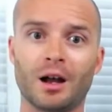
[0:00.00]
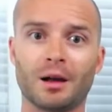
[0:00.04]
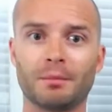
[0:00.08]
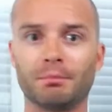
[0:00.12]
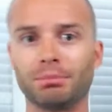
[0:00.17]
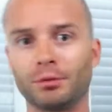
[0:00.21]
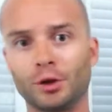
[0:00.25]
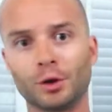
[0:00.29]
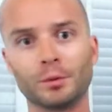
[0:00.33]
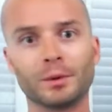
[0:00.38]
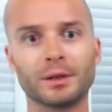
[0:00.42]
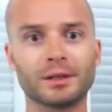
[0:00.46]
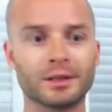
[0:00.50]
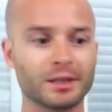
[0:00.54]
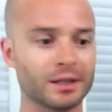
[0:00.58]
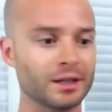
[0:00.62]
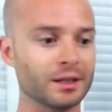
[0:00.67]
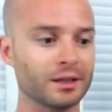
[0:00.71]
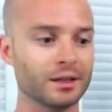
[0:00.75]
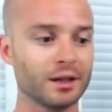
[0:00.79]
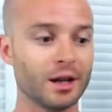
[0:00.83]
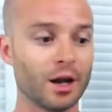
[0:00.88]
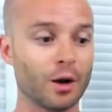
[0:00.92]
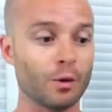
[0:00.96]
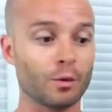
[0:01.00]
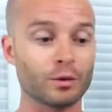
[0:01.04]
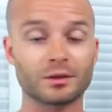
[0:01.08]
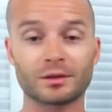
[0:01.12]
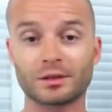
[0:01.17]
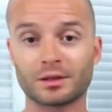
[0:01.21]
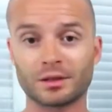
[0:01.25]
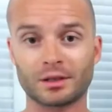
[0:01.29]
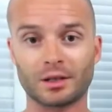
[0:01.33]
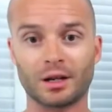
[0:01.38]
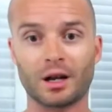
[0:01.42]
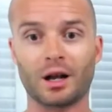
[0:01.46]
Bloomington,
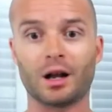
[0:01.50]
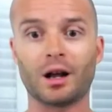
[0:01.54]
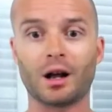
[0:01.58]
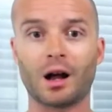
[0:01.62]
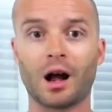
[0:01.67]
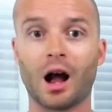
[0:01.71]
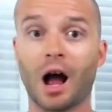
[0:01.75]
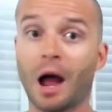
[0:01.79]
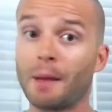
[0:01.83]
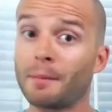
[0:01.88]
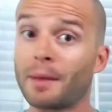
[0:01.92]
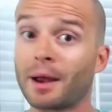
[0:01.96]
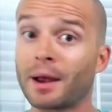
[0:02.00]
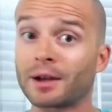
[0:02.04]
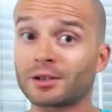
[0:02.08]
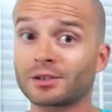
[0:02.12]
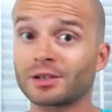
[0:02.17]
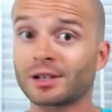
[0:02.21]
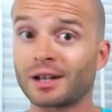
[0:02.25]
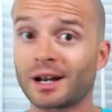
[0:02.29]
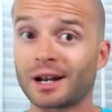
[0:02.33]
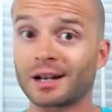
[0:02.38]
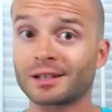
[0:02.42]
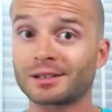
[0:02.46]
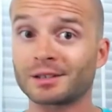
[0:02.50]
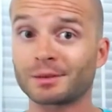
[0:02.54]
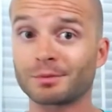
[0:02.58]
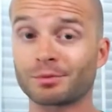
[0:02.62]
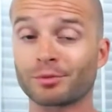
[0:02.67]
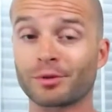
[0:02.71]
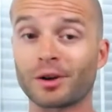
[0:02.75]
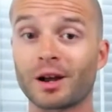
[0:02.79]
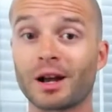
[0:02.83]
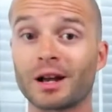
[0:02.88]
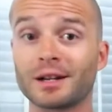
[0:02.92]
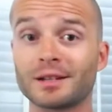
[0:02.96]
which I'm actually kind of
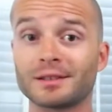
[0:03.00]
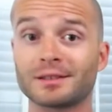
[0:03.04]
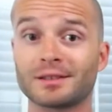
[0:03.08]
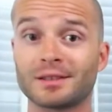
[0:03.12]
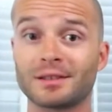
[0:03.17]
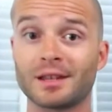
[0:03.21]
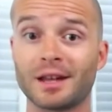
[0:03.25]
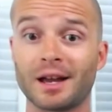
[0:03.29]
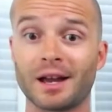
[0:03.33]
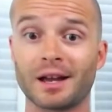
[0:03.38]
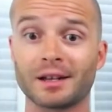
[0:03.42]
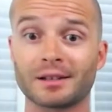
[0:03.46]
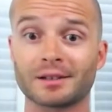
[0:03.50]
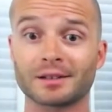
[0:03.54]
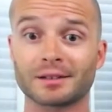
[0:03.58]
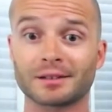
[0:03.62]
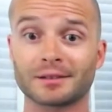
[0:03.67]
surprised that